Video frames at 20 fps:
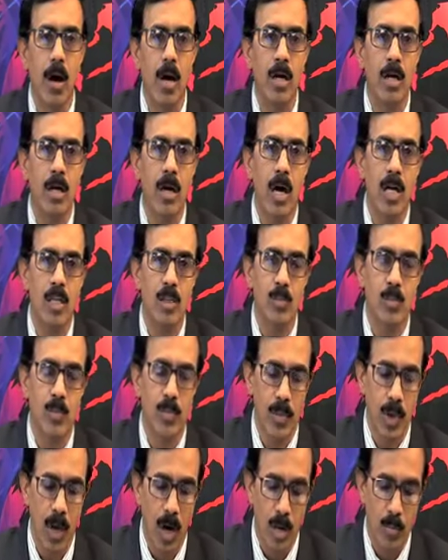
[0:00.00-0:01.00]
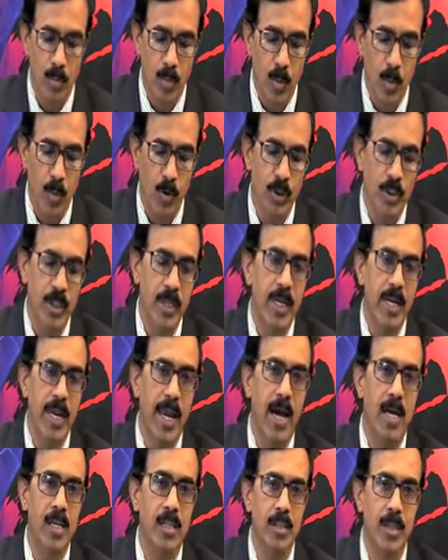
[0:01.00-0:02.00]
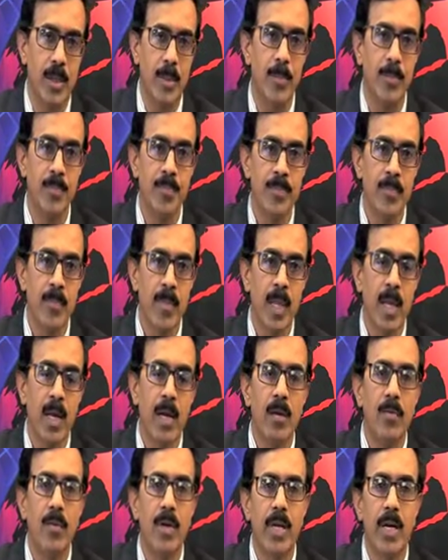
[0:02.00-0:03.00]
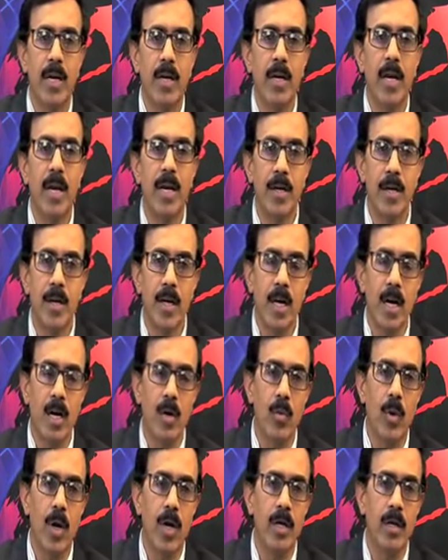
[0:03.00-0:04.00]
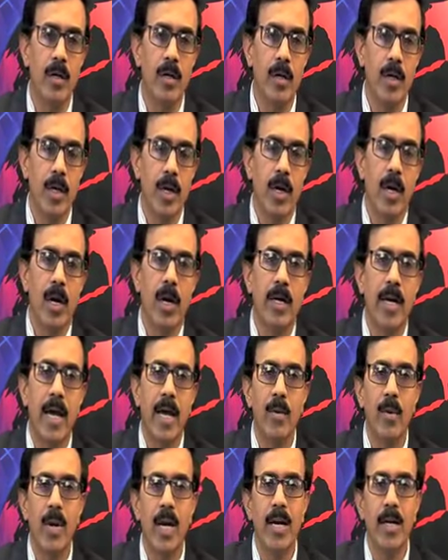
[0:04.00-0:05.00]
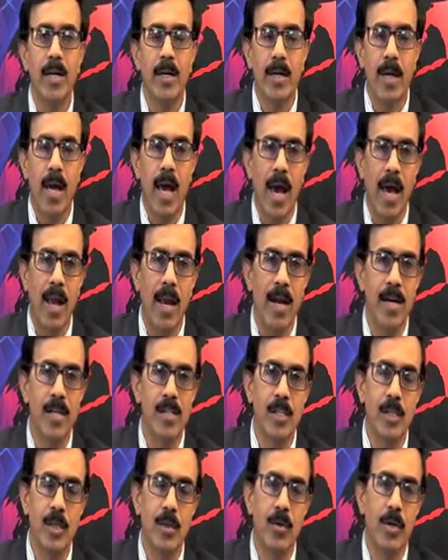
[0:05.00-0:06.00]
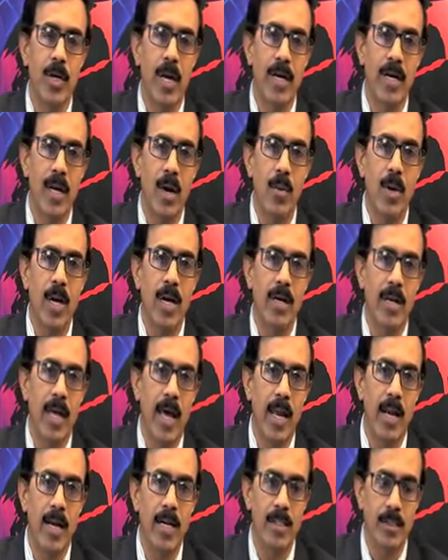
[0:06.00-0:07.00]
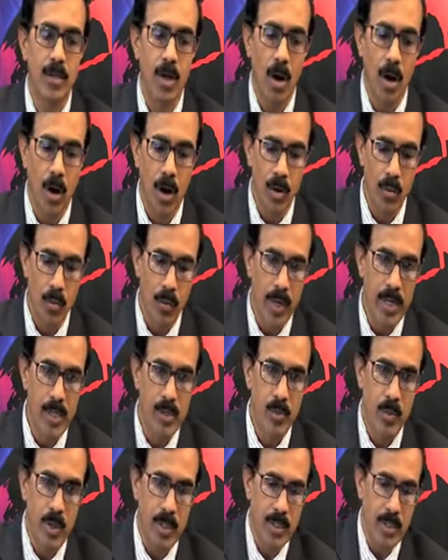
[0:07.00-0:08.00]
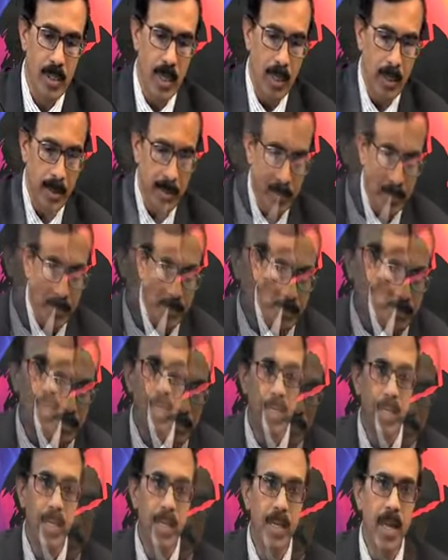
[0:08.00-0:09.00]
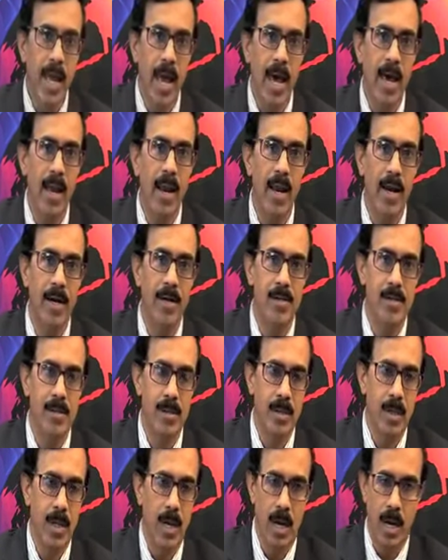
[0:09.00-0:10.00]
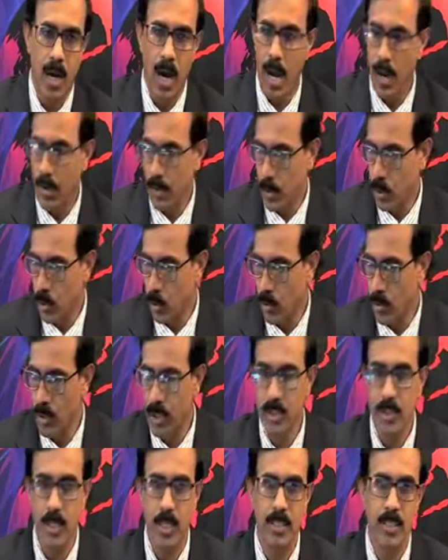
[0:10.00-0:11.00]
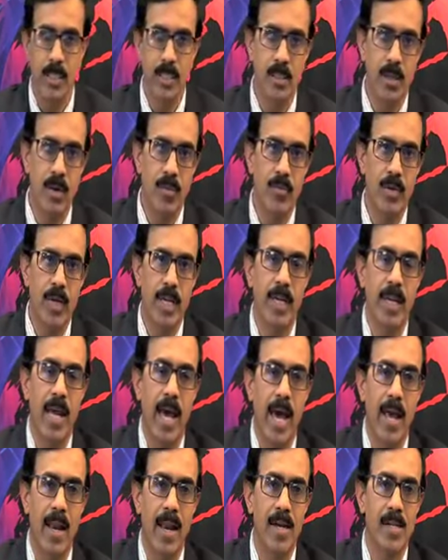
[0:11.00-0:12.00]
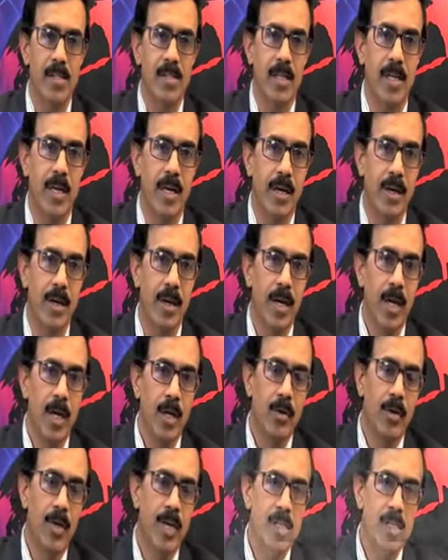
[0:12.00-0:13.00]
or conproportion reaction, we can interconvert divalent halides into tetravalent halides or vice versa. The tin halides, I have shown the structures of tin halides here. You